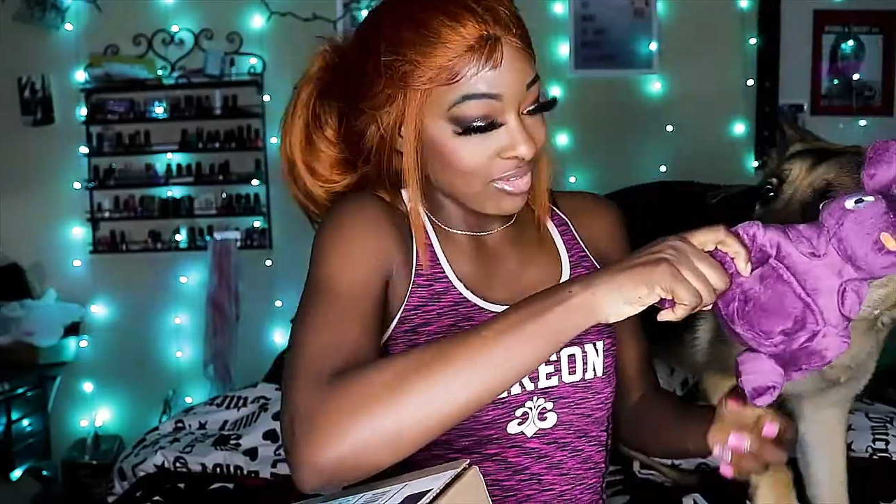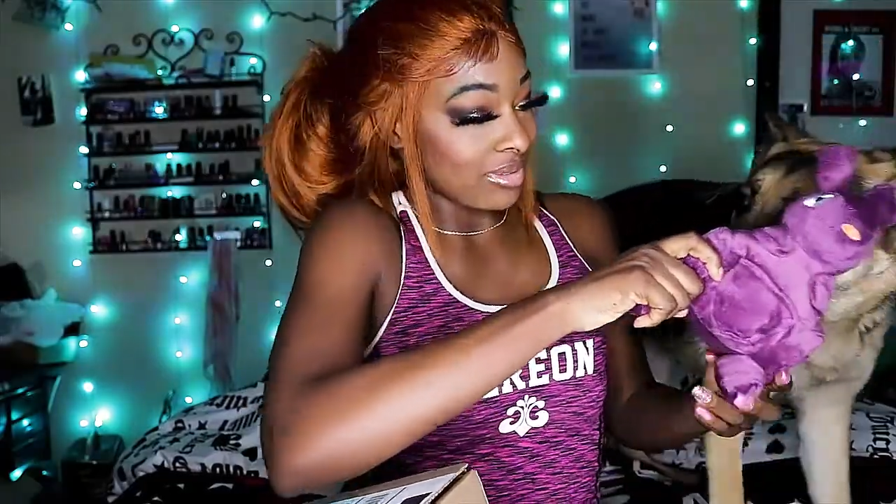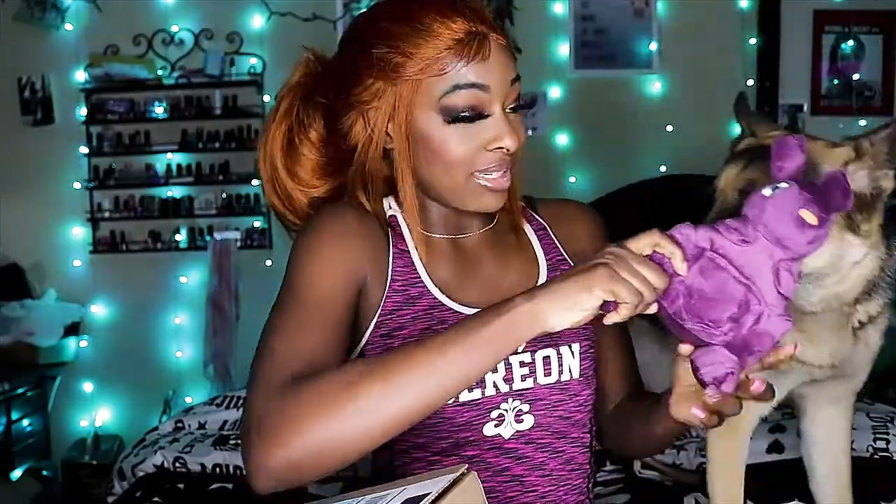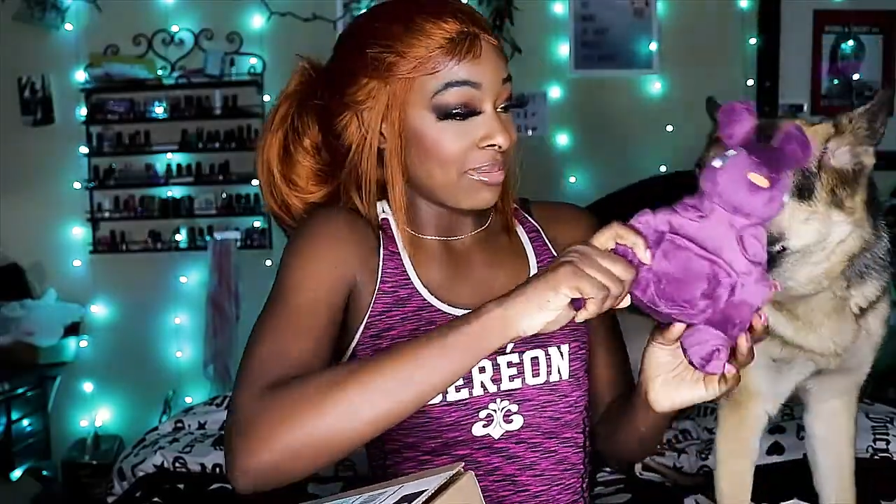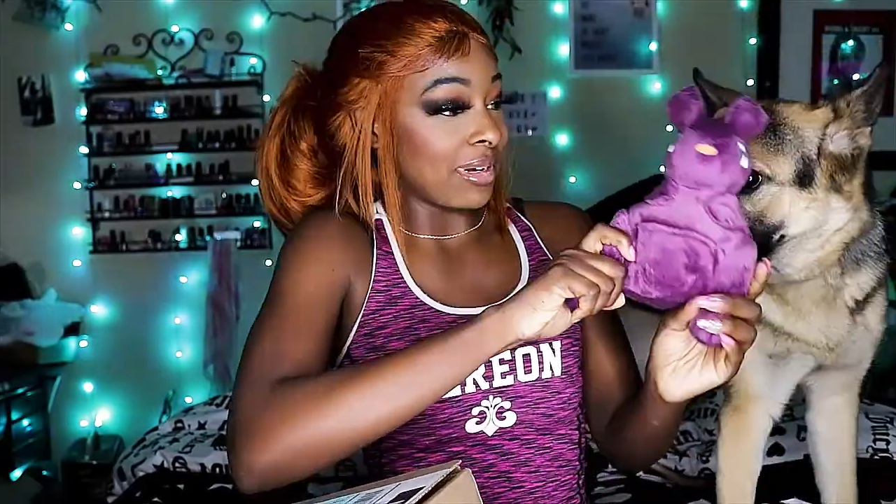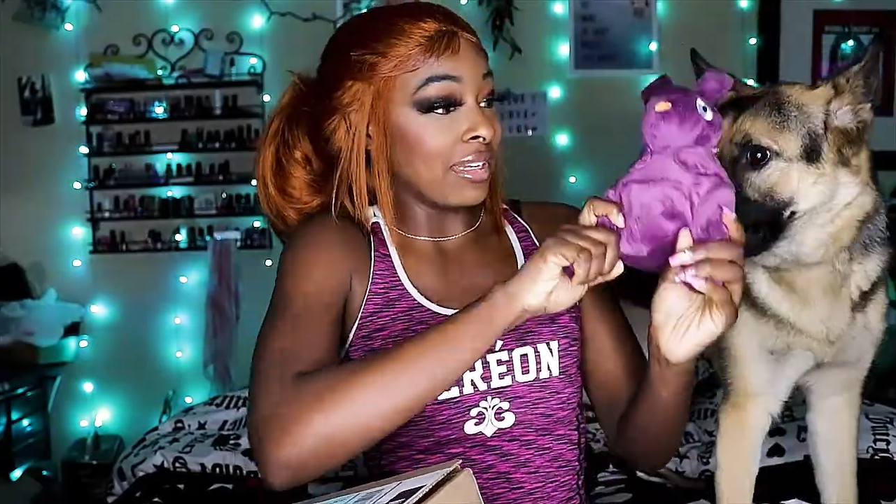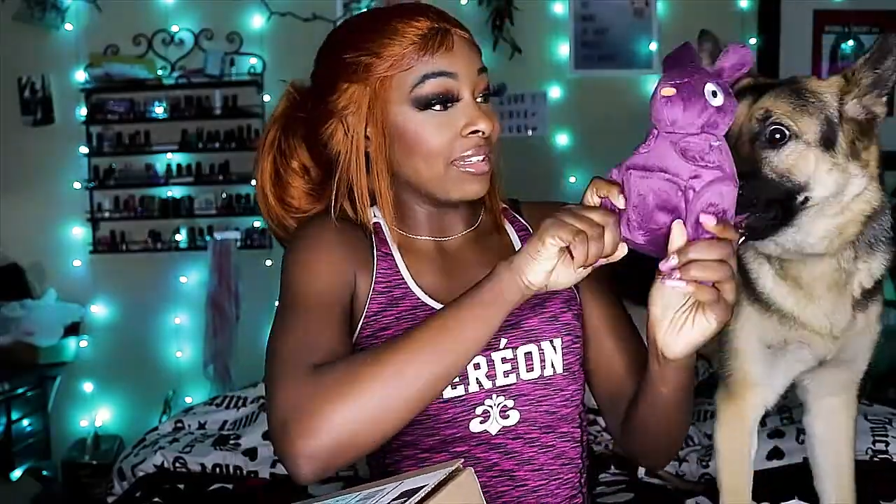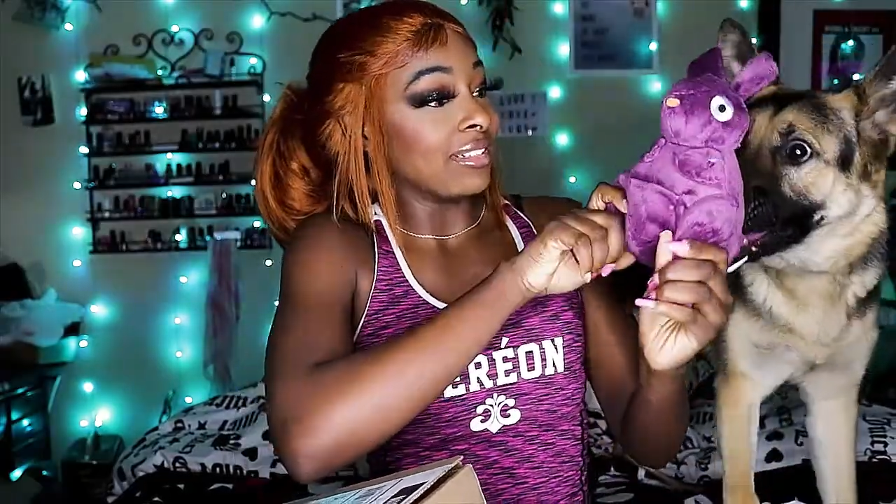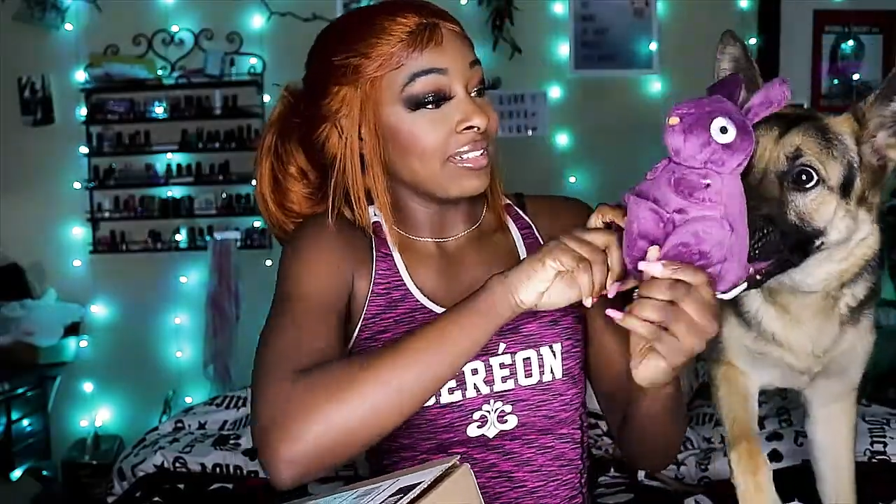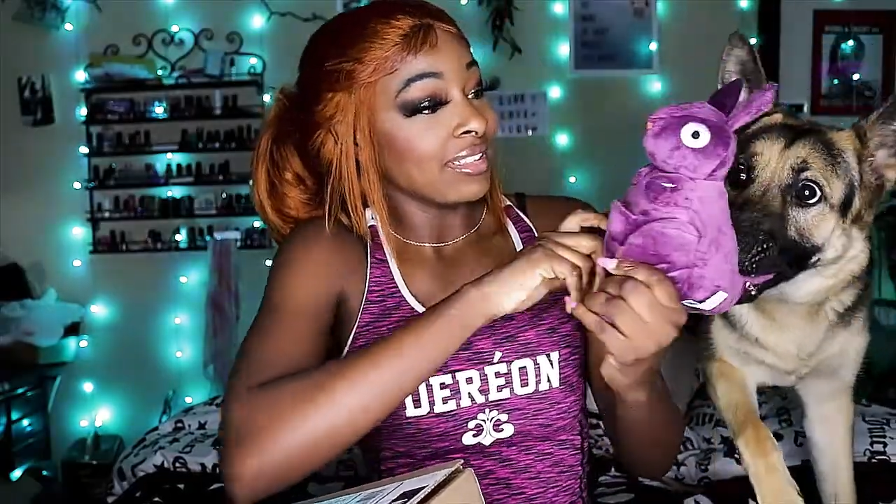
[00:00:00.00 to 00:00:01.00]
sweetie pie.
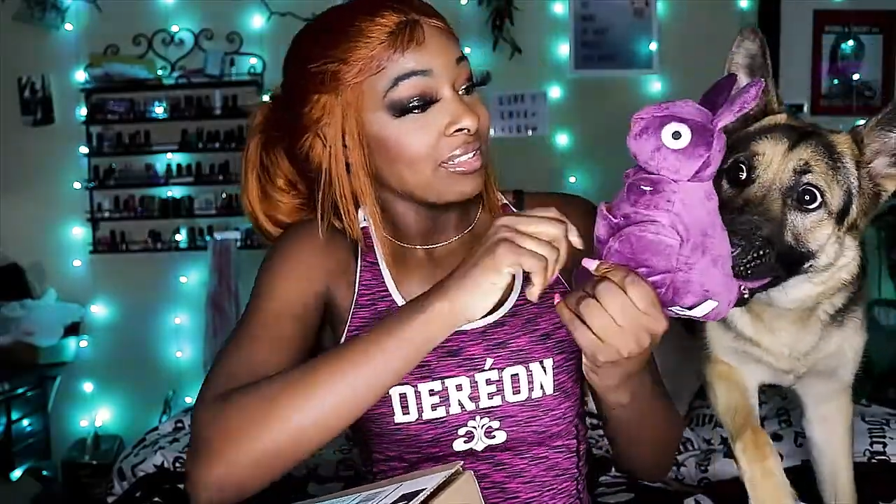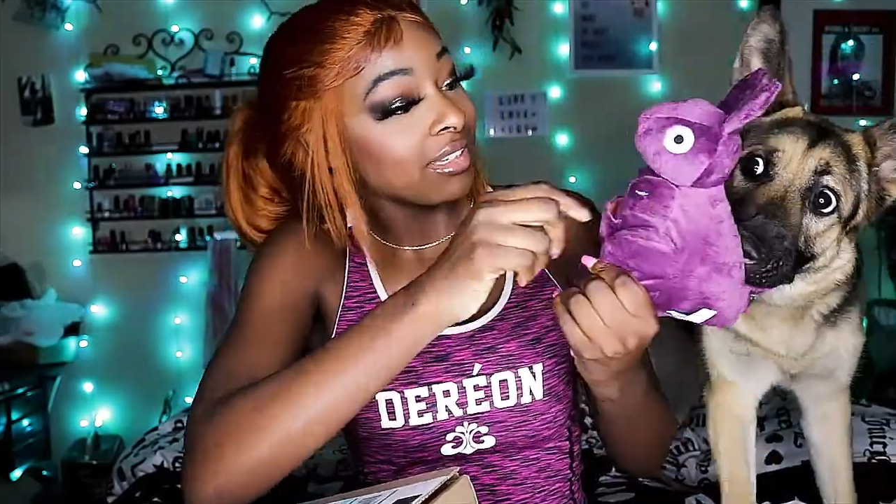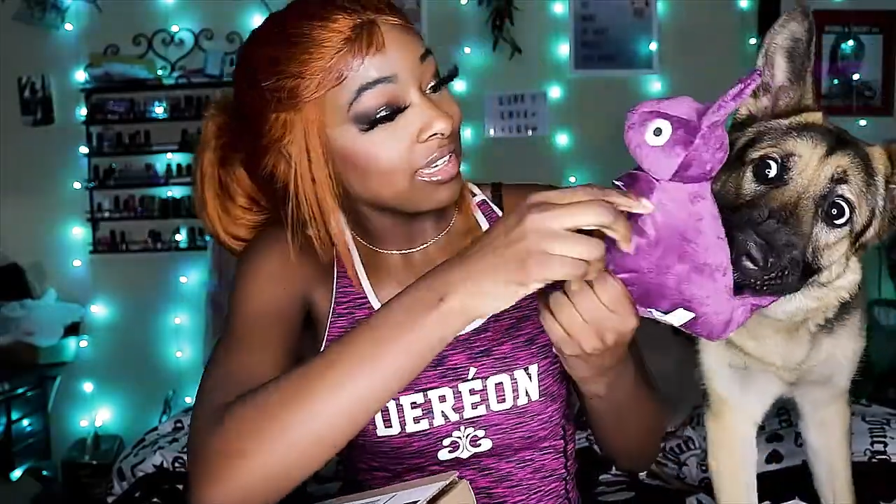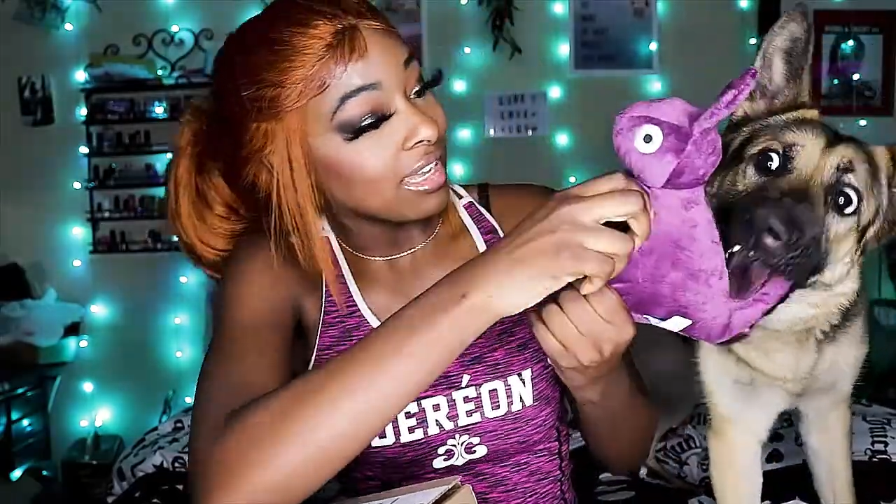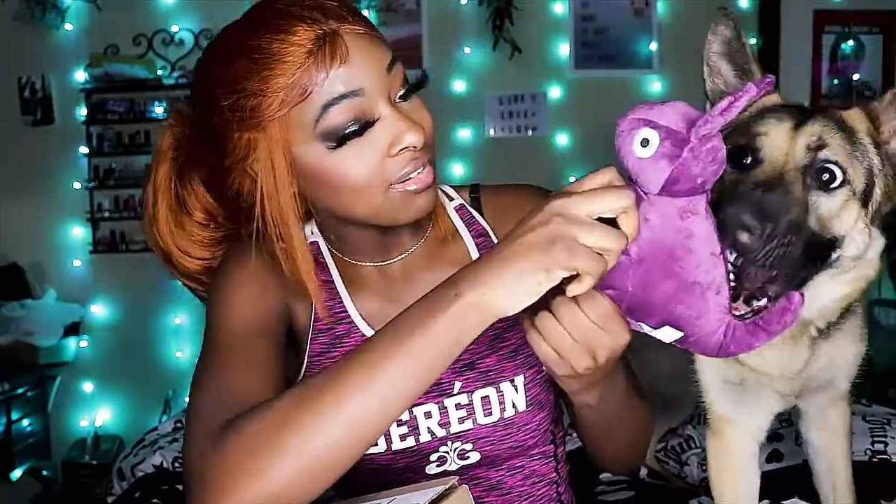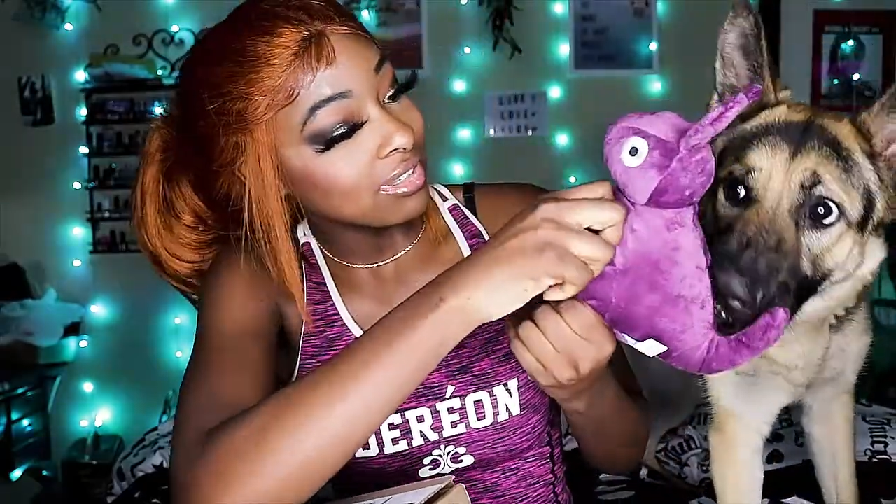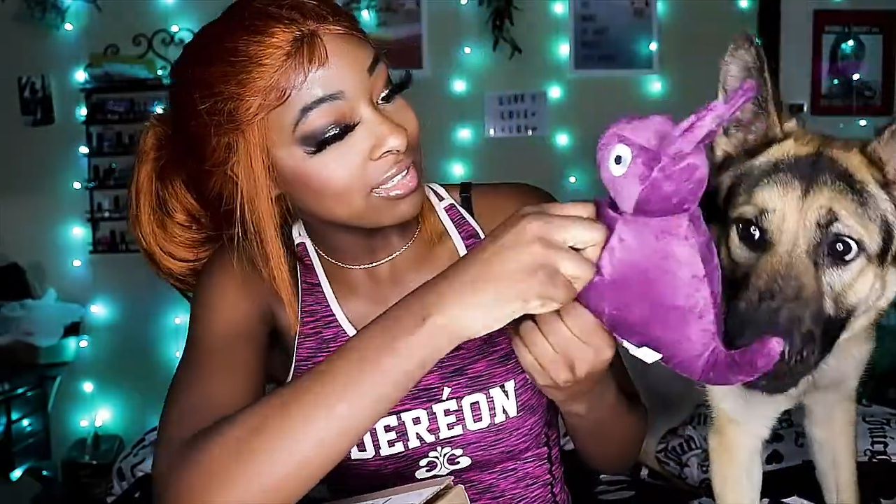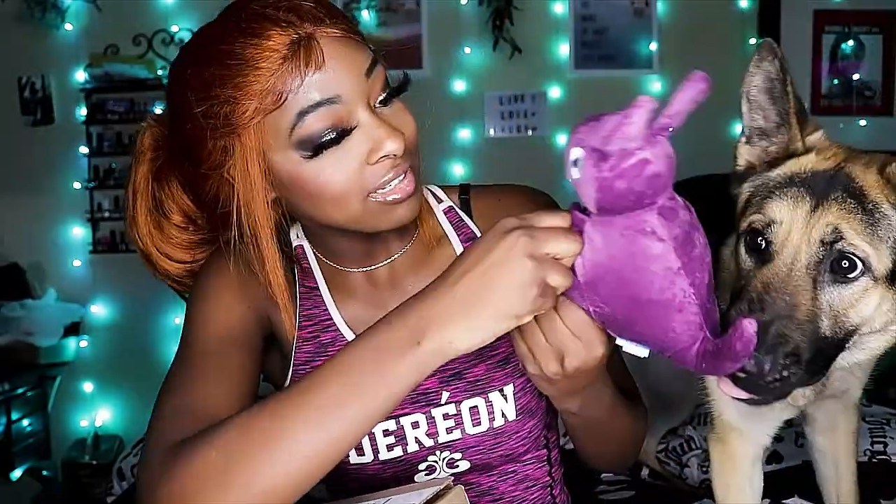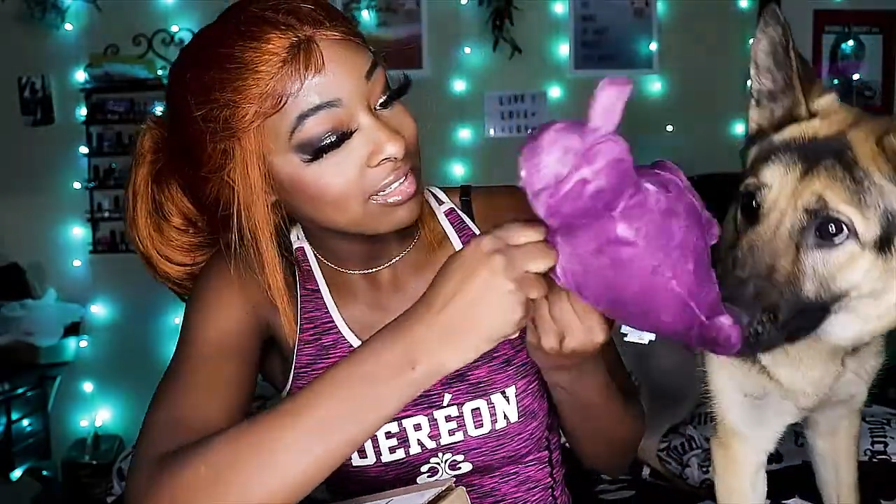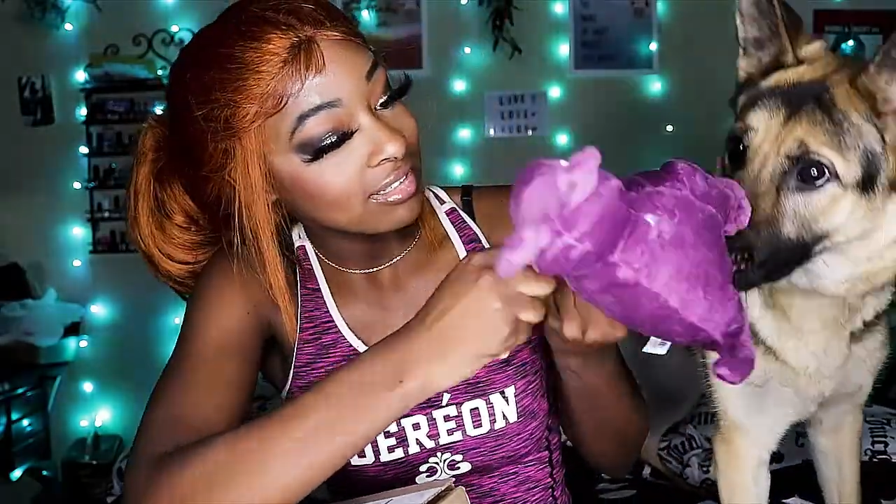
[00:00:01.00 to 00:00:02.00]
Can't have it
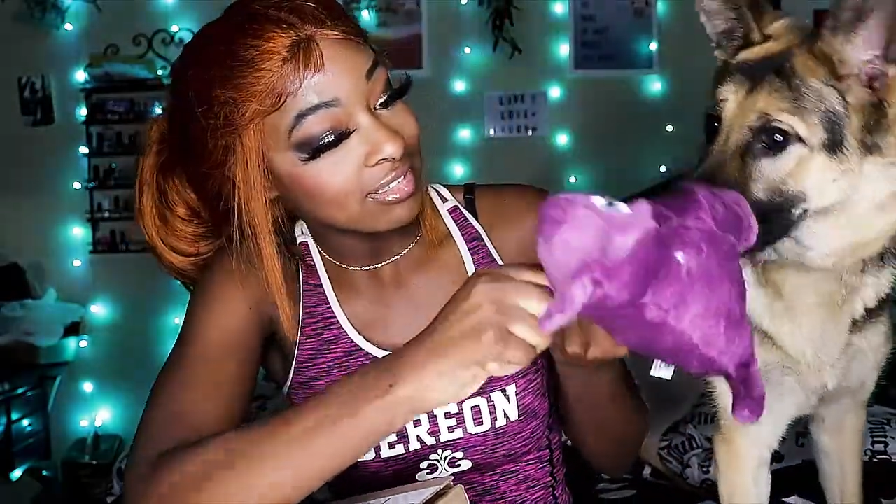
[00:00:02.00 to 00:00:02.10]
yet.